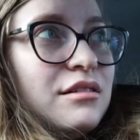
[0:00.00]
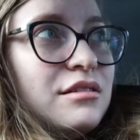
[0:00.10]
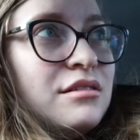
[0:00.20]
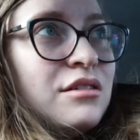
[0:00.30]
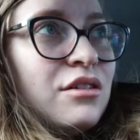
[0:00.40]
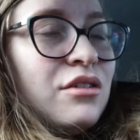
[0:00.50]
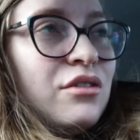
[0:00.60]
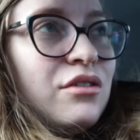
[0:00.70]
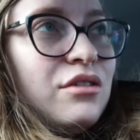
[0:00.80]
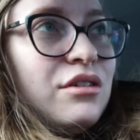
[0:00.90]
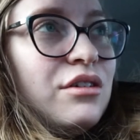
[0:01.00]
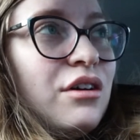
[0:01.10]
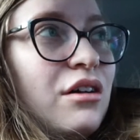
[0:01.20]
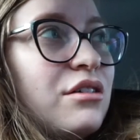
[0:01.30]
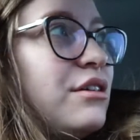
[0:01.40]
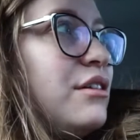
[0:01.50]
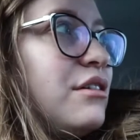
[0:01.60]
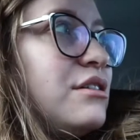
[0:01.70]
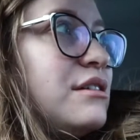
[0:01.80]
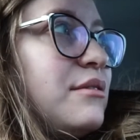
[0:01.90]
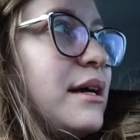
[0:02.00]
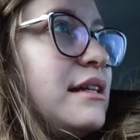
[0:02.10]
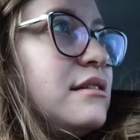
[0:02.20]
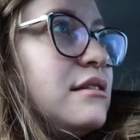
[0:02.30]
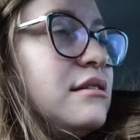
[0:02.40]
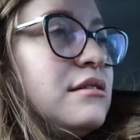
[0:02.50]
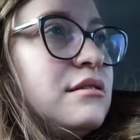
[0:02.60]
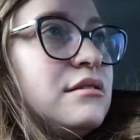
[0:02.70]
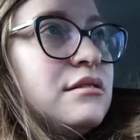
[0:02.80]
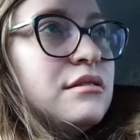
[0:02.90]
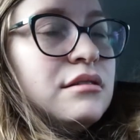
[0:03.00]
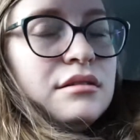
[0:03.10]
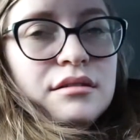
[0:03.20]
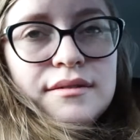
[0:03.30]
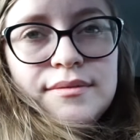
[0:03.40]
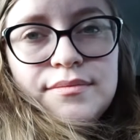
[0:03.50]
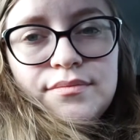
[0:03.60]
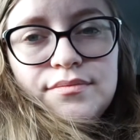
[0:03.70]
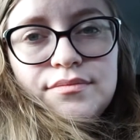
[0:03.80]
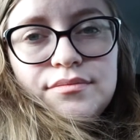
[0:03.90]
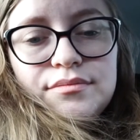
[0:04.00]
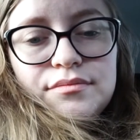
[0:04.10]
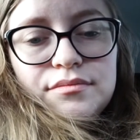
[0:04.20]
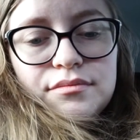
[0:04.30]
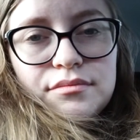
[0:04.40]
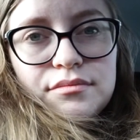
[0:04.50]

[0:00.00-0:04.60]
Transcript: So you're all good or are you still waiting? Yeah, they're just typing up the notes.